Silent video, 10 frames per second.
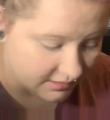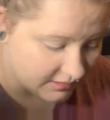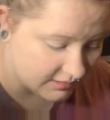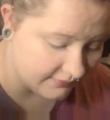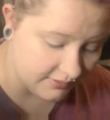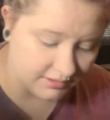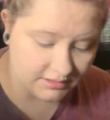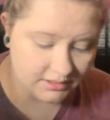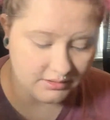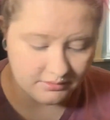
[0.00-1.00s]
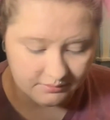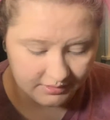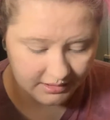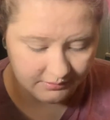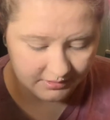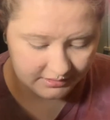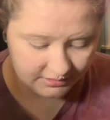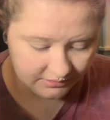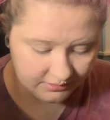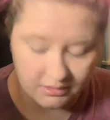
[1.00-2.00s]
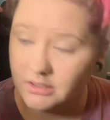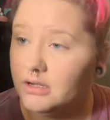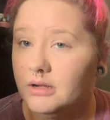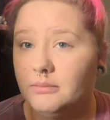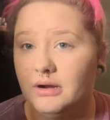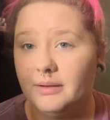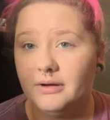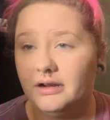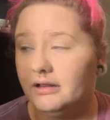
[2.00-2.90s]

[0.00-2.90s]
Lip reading: So first, we're going to want to prime our